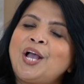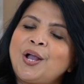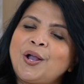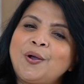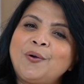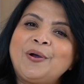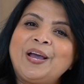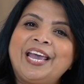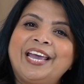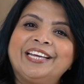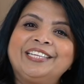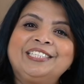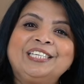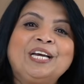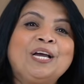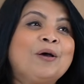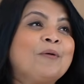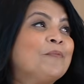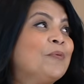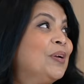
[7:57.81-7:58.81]
go ahead,
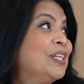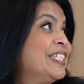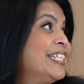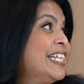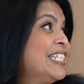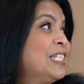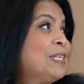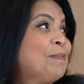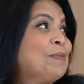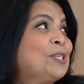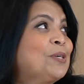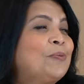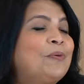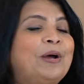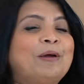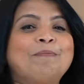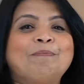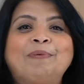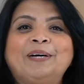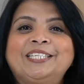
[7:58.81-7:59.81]
press that
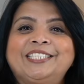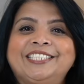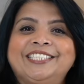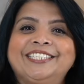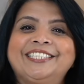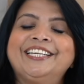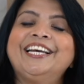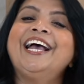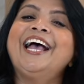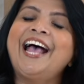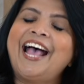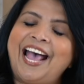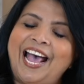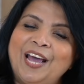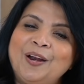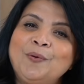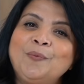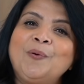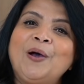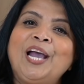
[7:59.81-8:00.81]
subscribe button,
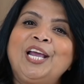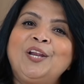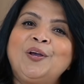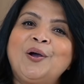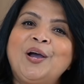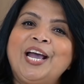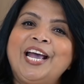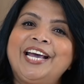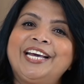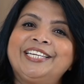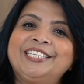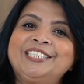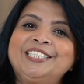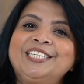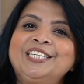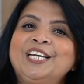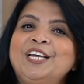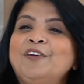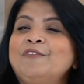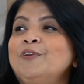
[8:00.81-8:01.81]
and while you're at it,
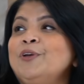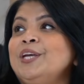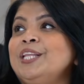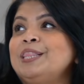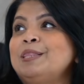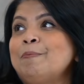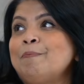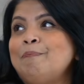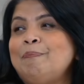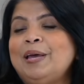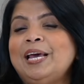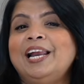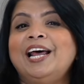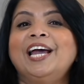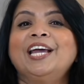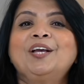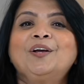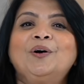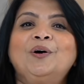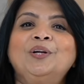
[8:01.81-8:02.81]
if you hit the bell
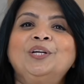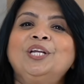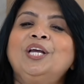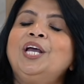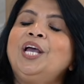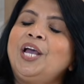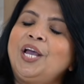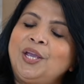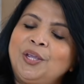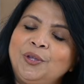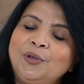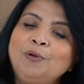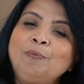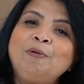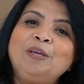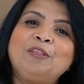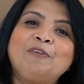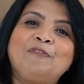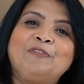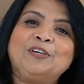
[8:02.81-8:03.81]
icon, you'll
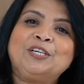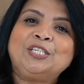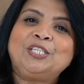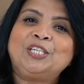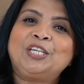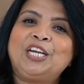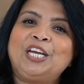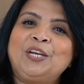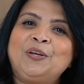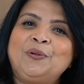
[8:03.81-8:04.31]
be the first to get